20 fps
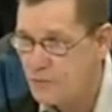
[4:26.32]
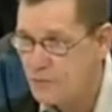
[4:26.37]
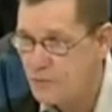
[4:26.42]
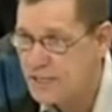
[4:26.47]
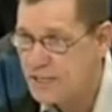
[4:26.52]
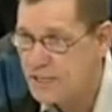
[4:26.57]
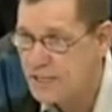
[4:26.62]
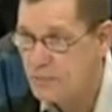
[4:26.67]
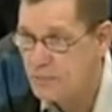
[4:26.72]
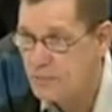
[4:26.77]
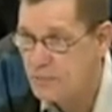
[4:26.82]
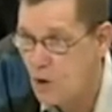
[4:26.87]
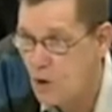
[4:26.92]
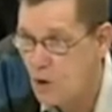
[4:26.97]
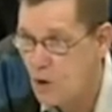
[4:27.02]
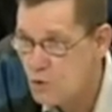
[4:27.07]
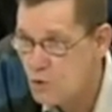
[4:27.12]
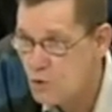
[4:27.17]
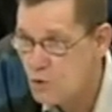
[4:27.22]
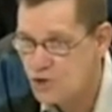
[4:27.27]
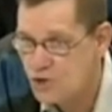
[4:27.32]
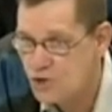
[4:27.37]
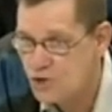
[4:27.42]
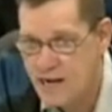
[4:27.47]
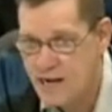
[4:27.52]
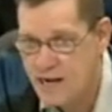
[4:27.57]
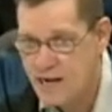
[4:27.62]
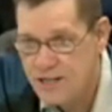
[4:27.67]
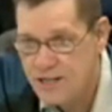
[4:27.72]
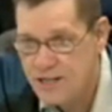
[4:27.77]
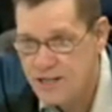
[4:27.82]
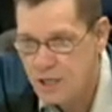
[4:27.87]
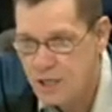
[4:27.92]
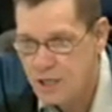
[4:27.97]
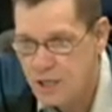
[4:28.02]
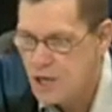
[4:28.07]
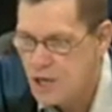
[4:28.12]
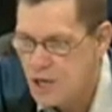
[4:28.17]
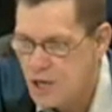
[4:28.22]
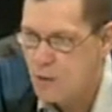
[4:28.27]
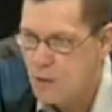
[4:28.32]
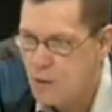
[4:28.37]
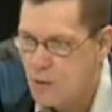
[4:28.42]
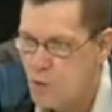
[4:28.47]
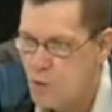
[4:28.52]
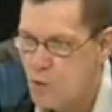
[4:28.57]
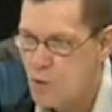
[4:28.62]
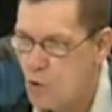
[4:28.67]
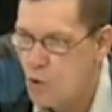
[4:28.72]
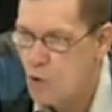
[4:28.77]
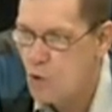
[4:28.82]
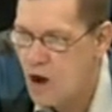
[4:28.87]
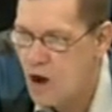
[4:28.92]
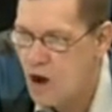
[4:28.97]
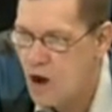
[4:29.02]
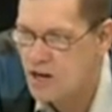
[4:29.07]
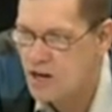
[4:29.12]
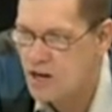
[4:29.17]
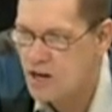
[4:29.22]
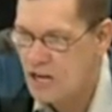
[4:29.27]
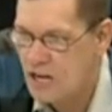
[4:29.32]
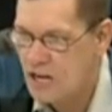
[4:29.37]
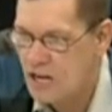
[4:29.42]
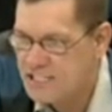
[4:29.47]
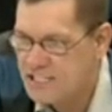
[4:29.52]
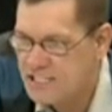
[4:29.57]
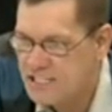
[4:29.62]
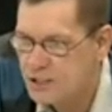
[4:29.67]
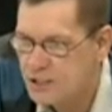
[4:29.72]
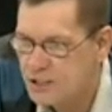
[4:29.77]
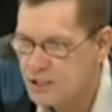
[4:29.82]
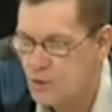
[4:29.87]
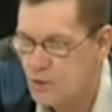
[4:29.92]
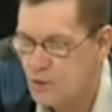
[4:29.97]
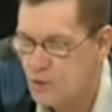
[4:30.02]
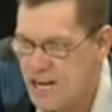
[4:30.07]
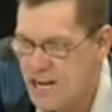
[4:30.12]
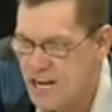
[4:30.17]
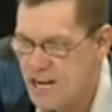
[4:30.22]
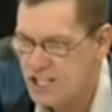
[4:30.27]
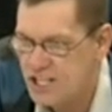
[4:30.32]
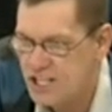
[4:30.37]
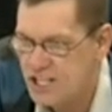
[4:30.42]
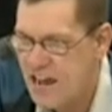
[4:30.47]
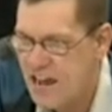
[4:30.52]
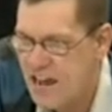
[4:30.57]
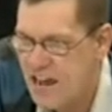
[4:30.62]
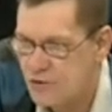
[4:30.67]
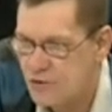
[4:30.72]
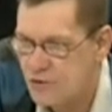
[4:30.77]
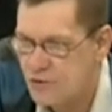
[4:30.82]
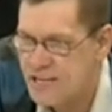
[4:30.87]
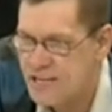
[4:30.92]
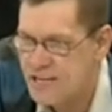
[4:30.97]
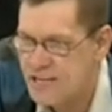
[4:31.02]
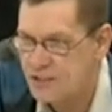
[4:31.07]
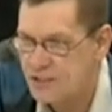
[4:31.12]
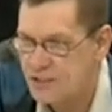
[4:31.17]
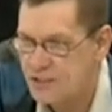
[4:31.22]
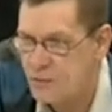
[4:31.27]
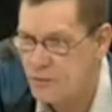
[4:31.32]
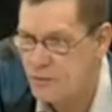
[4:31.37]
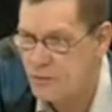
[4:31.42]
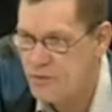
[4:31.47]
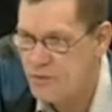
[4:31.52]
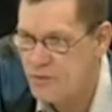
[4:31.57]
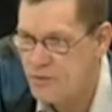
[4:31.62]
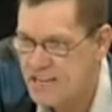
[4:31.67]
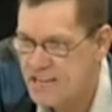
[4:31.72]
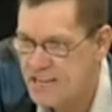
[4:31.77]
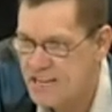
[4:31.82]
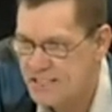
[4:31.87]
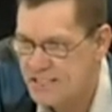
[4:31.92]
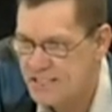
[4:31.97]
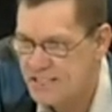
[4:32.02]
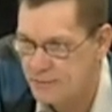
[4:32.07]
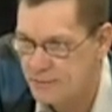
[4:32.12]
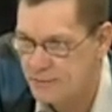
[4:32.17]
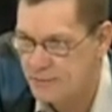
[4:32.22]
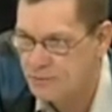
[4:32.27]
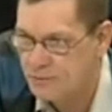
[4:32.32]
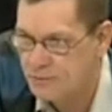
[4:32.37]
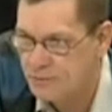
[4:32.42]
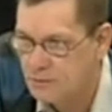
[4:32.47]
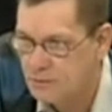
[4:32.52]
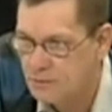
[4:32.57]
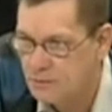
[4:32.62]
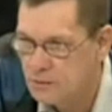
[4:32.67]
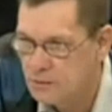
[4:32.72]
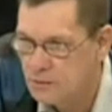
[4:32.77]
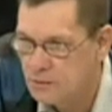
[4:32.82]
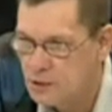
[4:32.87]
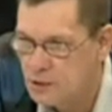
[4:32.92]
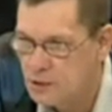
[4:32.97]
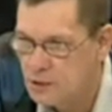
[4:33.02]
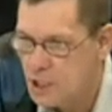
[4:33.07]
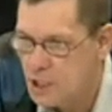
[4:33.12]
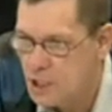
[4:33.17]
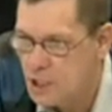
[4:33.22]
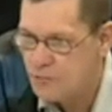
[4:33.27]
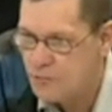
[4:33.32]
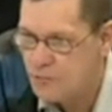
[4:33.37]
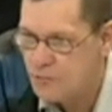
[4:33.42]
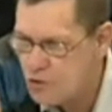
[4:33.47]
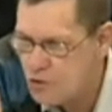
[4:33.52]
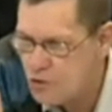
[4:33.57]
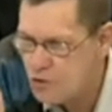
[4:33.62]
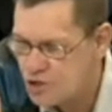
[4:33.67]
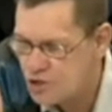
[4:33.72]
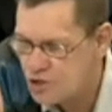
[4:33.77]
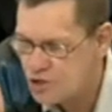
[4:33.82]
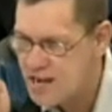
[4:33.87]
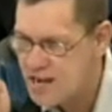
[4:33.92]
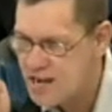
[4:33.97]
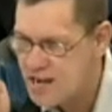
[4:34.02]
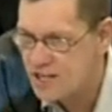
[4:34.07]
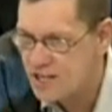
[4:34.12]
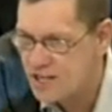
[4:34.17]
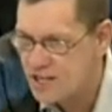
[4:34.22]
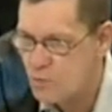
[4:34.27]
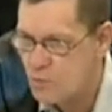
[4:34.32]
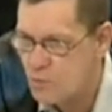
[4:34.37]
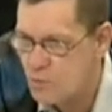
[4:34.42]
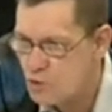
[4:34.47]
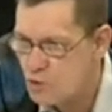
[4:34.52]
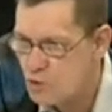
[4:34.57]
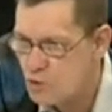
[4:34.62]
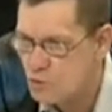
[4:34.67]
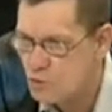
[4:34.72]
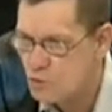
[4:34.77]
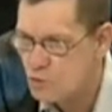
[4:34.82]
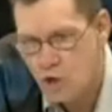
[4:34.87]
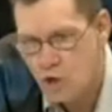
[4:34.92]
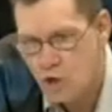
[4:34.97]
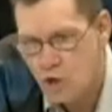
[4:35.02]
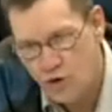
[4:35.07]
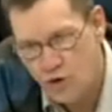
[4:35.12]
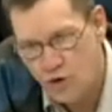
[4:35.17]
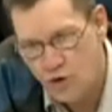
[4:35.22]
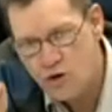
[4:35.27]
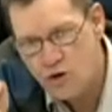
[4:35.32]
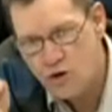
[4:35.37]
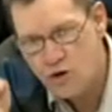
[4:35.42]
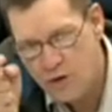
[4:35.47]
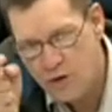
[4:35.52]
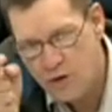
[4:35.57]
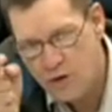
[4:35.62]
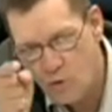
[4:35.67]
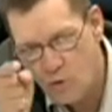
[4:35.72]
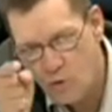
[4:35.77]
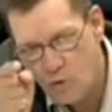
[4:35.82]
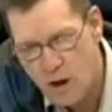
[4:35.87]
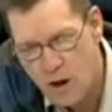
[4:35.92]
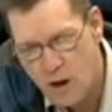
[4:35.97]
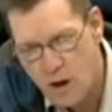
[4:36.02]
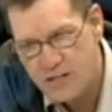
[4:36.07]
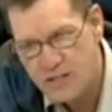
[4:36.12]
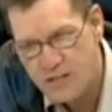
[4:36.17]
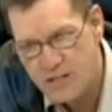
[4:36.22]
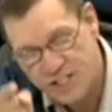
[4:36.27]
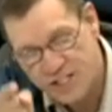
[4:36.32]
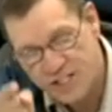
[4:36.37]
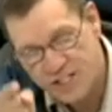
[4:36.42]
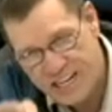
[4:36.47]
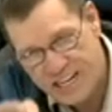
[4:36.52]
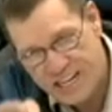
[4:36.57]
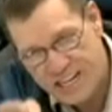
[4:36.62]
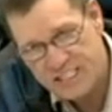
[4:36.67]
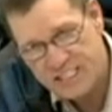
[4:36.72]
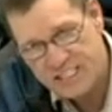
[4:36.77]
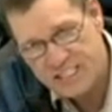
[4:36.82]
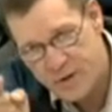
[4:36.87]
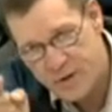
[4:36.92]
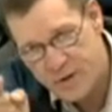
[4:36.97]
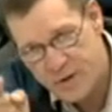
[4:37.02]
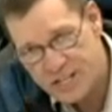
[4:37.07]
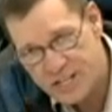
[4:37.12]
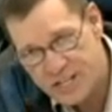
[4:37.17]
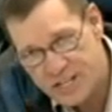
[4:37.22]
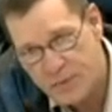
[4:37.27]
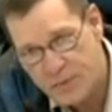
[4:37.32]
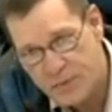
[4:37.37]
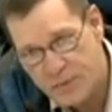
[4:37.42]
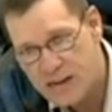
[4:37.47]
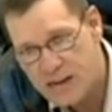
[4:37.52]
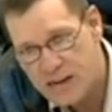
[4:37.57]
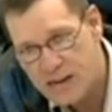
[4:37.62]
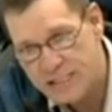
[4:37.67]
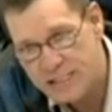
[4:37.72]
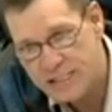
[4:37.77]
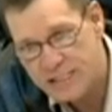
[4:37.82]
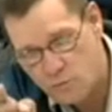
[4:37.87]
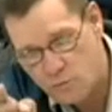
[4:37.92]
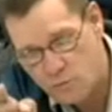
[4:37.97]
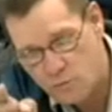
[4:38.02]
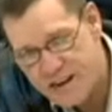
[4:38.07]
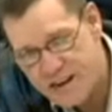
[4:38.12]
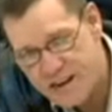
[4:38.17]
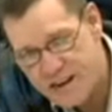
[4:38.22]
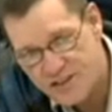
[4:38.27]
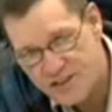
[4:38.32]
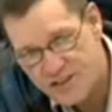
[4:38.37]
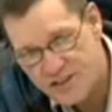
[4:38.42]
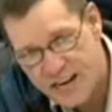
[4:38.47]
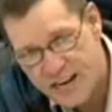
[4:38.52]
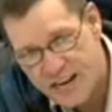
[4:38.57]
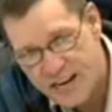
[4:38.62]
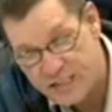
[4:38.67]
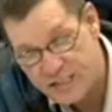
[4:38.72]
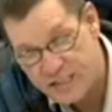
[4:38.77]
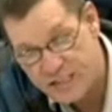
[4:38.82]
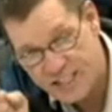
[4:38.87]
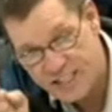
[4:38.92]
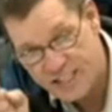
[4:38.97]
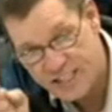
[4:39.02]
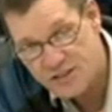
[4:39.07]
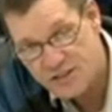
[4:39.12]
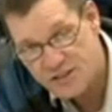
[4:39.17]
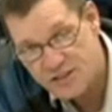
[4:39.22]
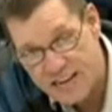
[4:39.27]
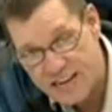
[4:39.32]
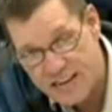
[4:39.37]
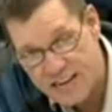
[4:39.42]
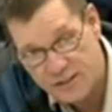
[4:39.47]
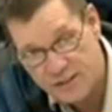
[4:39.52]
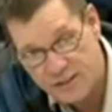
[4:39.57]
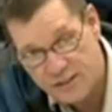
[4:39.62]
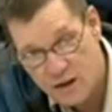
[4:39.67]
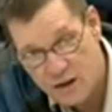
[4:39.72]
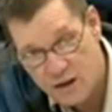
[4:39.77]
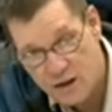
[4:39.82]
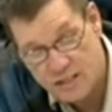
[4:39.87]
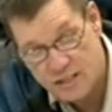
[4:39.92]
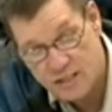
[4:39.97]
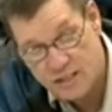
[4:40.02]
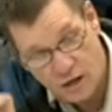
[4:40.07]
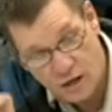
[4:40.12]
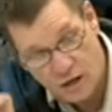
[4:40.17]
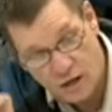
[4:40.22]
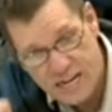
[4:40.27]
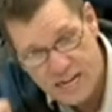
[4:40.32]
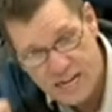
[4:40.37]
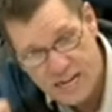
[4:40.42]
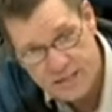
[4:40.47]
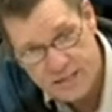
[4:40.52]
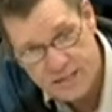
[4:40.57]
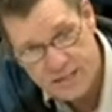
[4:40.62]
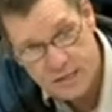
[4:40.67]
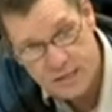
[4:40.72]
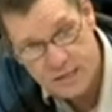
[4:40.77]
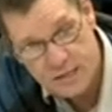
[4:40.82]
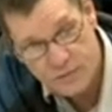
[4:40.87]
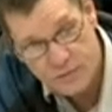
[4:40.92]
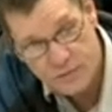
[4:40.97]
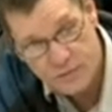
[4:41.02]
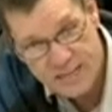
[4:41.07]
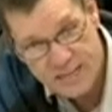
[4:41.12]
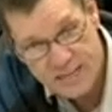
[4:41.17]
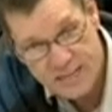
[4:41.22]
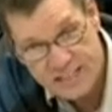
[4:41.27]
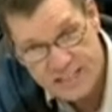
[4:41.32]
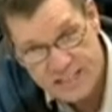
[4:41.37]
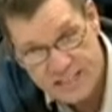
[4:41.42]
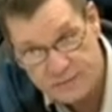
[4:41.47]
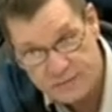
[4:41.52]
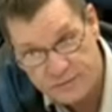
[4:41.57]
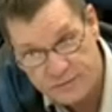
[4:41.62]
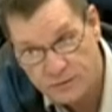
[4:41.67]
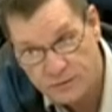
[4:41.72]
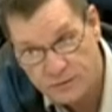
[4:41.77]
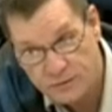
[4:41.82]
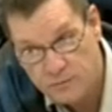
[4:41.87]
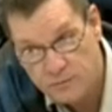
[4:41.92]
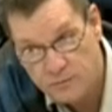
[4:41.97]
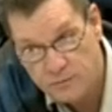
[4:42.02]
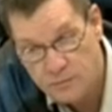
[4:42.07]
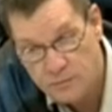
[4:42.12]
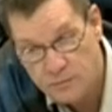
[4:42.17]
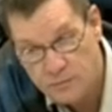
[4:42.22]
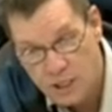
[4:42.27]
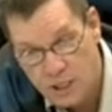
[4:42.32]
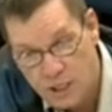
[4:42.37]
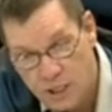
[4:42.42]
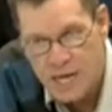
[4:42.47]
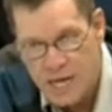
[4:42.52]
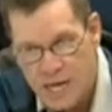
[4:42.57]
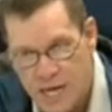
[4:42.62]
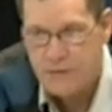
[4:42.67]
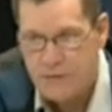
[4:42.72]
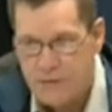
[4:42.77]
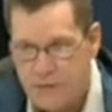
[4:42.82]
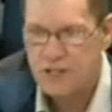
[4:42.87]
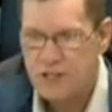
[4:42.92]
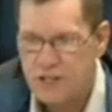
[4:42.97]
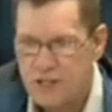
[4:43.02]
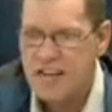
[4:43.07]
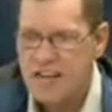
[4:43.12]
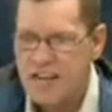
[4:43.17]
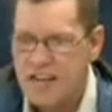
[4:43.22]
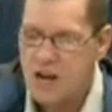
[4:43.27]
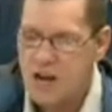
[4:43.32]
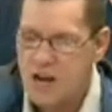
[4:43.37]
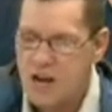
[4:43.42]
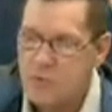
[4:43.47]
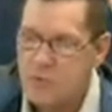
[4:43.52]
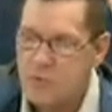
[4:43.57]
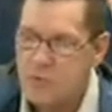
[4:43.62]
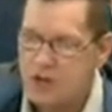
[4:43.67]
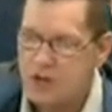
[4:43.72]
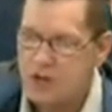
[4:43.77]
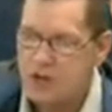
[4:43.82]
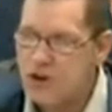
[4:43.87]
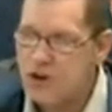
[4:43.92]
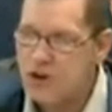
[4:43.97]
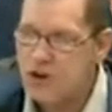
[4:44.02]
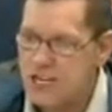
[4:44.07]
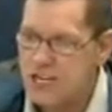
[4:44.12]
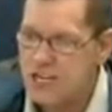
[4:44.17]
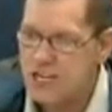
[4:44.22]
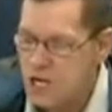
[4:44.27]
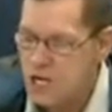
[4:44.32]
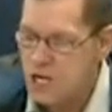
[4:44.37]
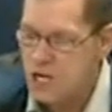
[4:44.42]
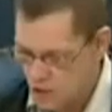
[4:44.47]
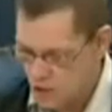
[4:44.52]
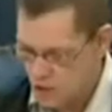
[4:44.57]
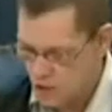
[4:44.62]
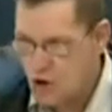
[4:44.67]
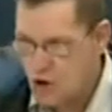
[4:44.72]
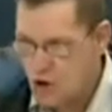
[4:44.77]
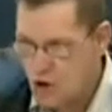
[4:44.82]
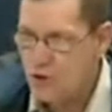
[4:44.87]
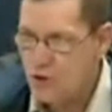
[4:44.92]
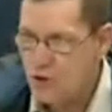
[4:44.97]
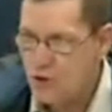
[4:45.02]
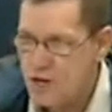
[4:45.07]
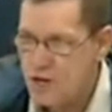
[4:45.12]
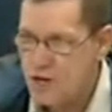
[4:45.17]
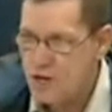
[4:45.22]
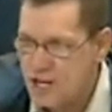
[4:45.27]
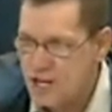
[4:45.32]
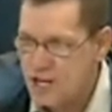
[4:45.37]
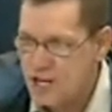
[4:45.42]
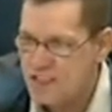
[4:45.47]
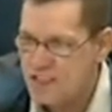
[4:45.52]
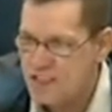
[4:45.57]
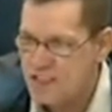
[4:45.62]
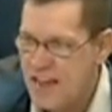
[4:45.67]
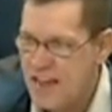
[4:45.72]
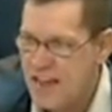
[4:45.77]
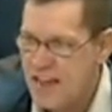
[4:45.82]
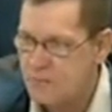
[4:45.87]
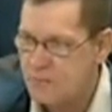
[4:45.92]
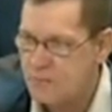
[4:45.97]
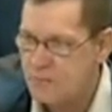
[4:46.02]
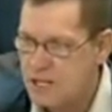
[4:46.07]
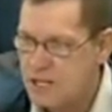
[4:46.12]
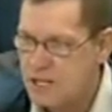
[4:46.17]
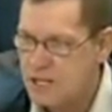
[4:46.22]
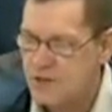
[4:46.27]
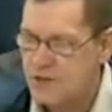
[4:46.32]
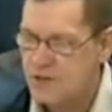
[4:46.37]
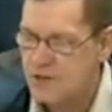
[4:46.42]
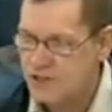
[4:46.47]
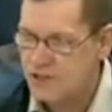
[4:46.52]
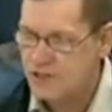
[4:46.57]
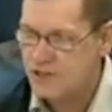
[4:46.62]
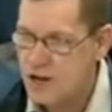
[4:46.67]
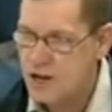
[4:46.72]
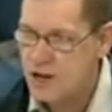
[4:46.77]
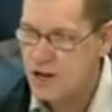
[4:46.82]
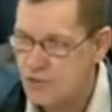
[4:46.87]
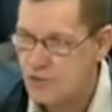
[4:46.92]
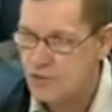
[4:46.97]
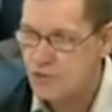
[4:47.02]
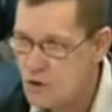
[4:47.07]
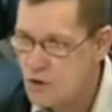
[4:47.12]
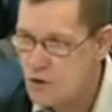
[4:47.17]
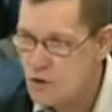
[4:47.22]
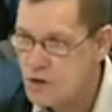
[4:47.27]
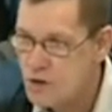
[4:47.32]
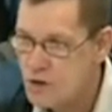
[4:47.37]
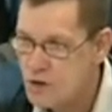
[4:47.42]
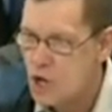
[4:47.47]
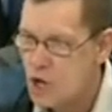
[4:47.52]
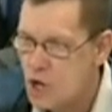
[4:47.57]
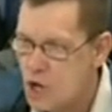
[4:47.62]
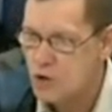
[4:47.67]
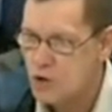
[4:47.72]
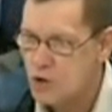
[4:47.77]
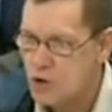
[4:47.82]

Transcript: be affected by a rule change that will require a license for each address of a VSF. If you change that rule, you're going to be robbing cities and municipalities around this state of the sales tax dollars that are collected in those VSFs. And if you take an opportunity to go through and check the database with the state controller,